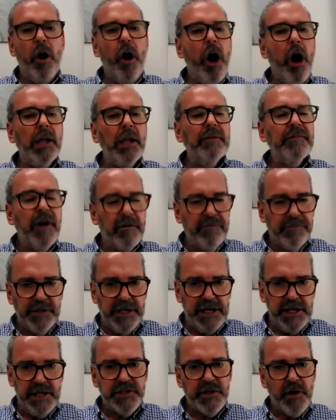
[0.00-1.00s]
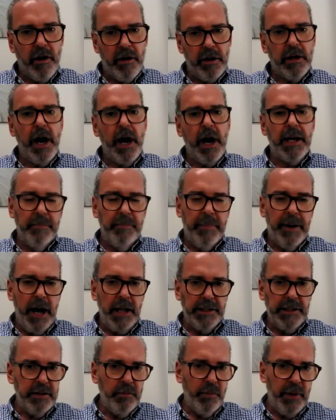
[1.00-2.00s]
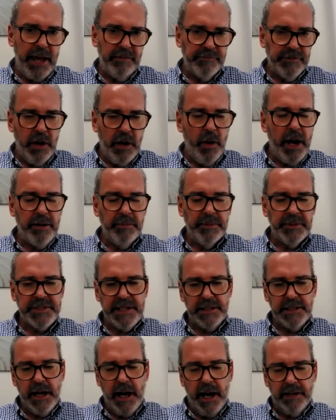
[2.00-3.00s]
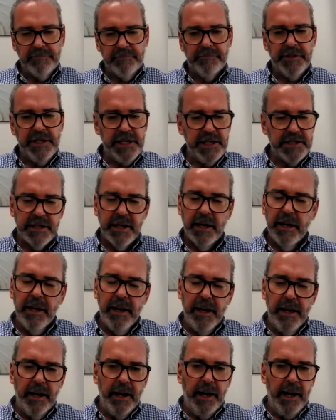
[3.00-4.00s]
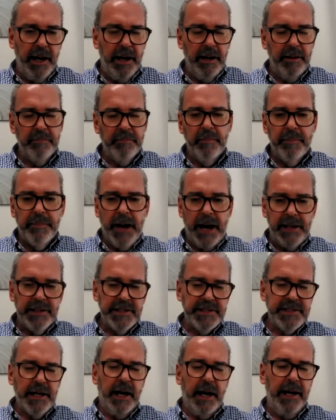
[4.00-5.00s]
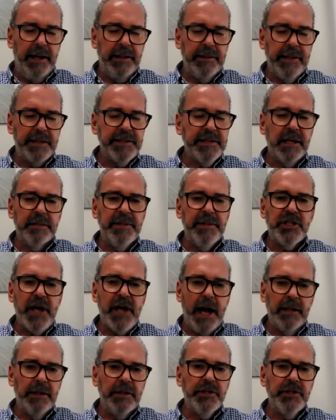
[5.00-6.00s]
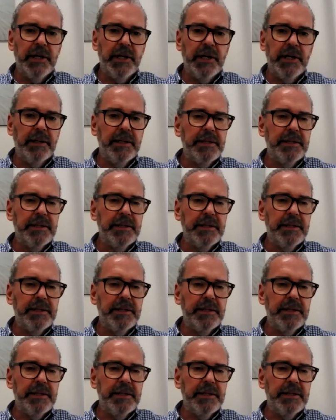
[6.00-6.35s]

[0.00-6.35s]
All of our fleece are cotton poly. We have no 100% cotton fleece. By design, that's going to be challenging.